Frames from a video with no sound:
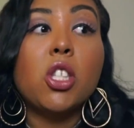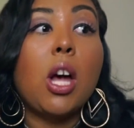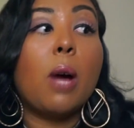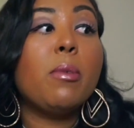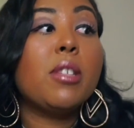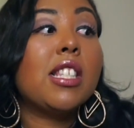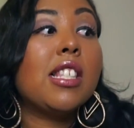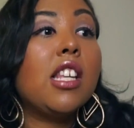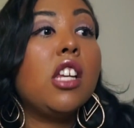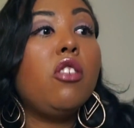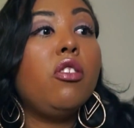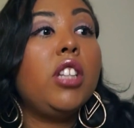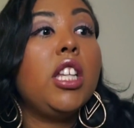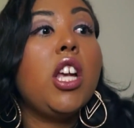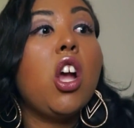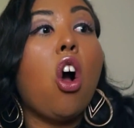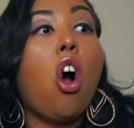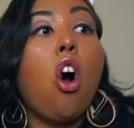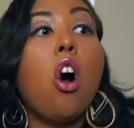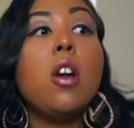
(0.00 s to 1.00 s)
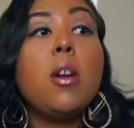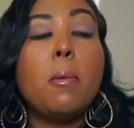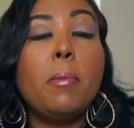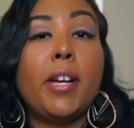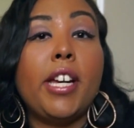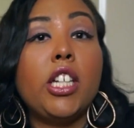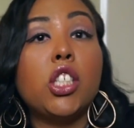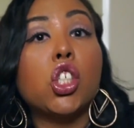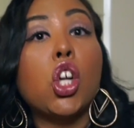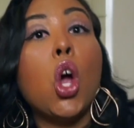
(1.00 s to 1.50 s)
So I was literally on a
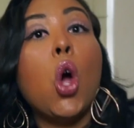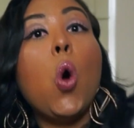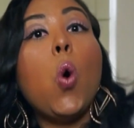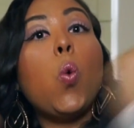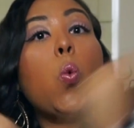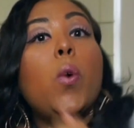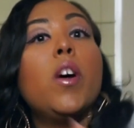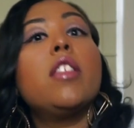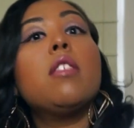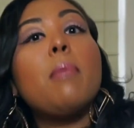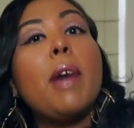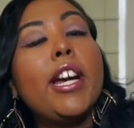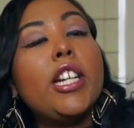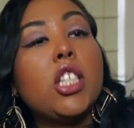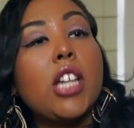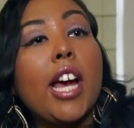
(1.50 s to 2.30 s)
bench with my